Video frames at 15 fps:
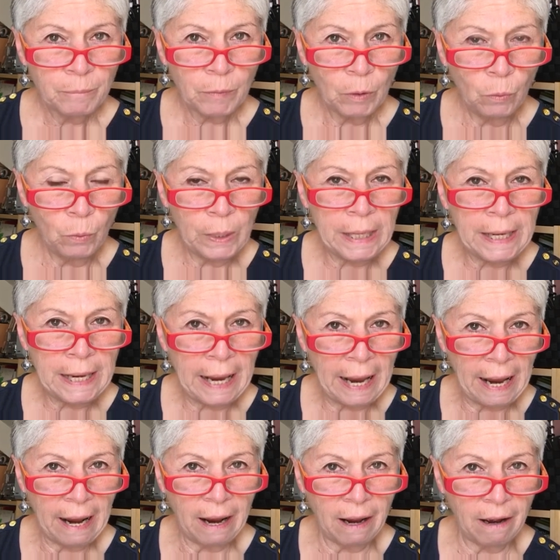We
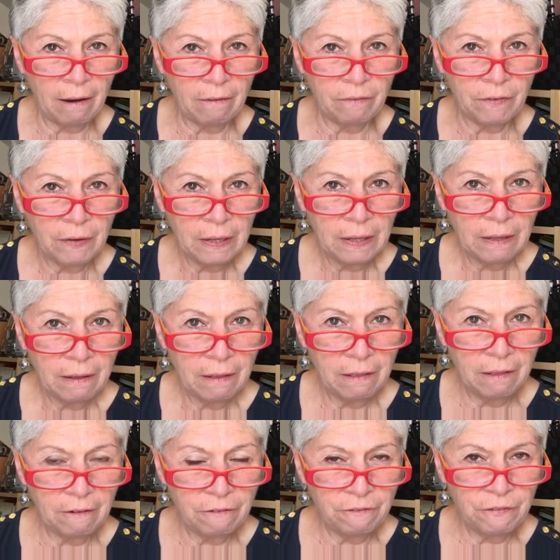have
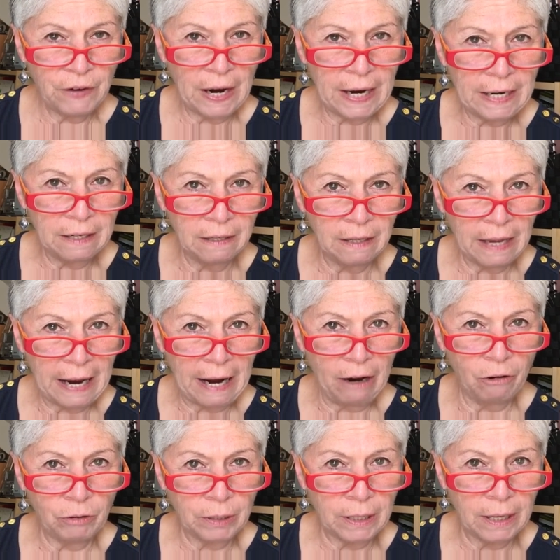the final
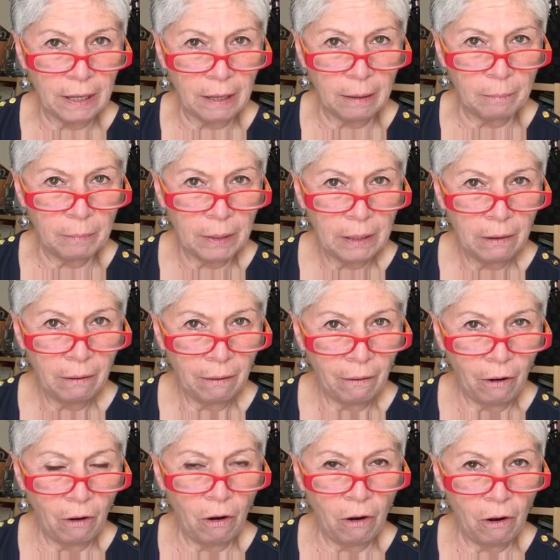outcome
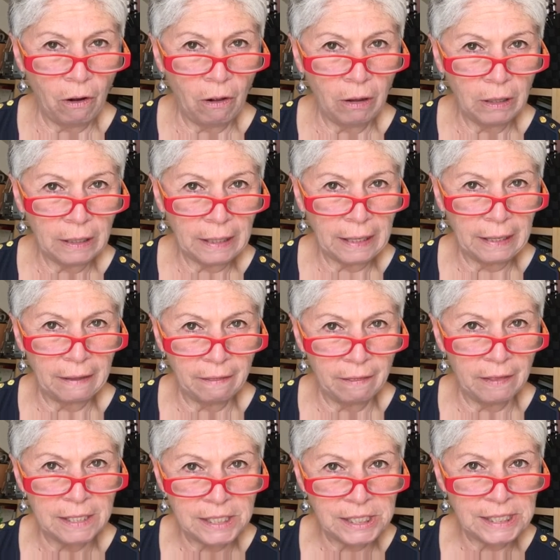all in
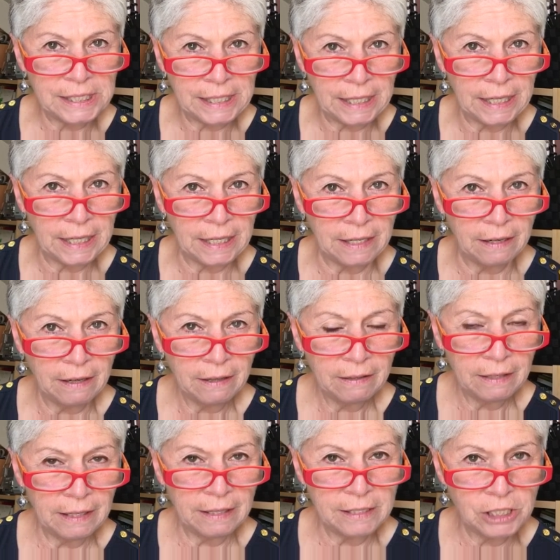the seed
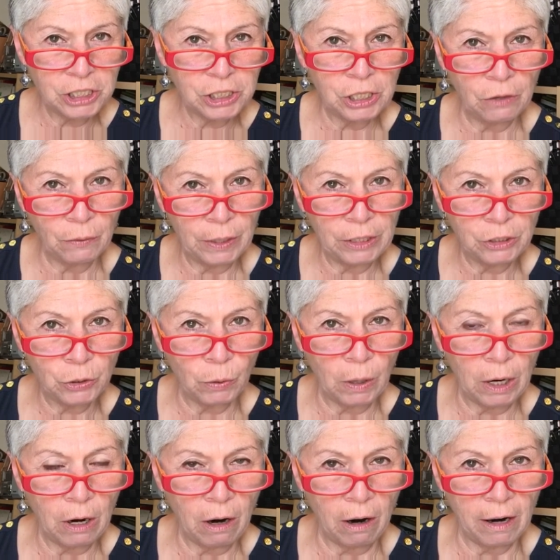that is sown into
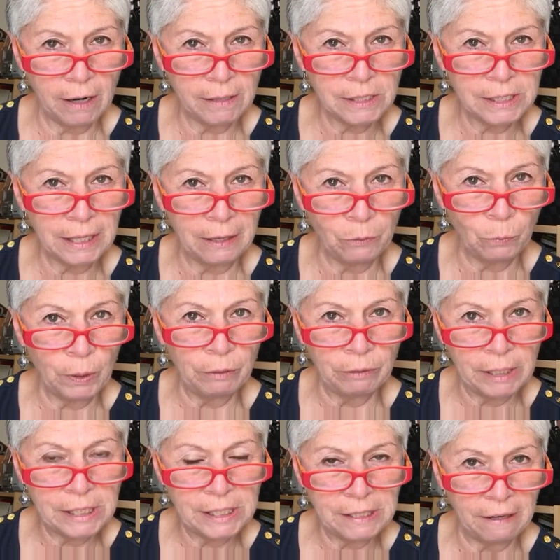our hearts and we
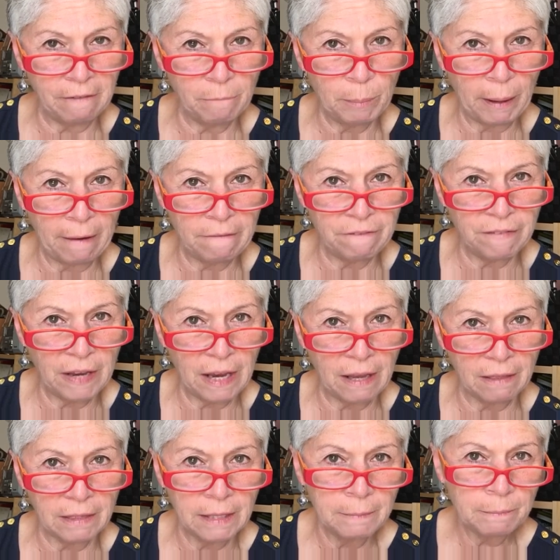receive by
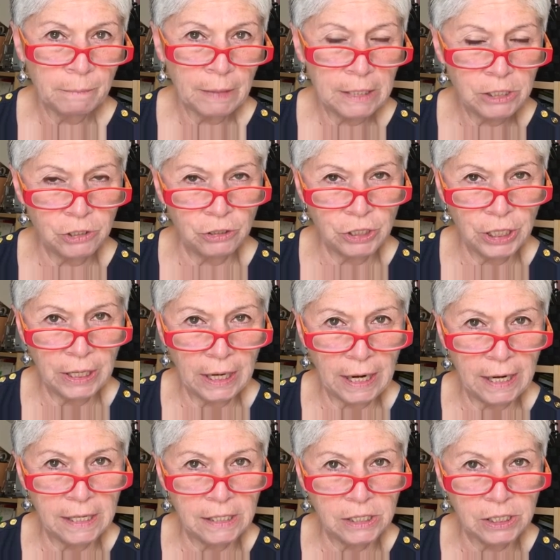faith. So
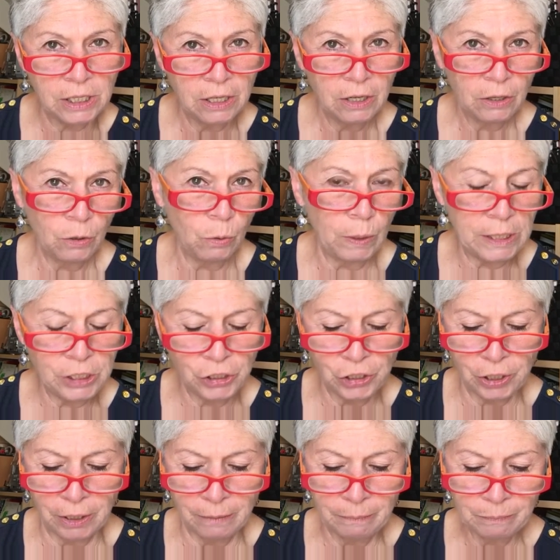today's
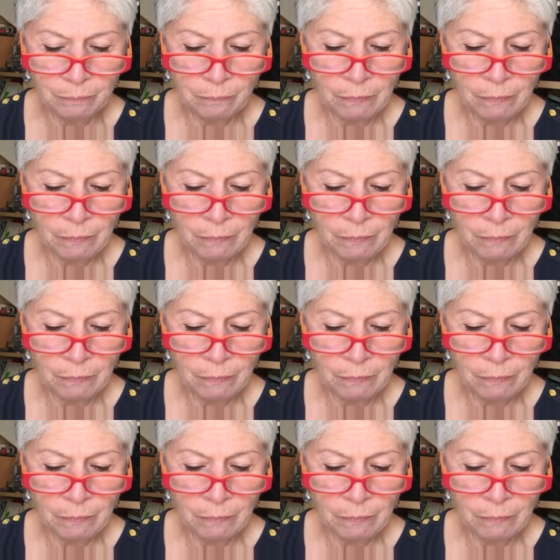question: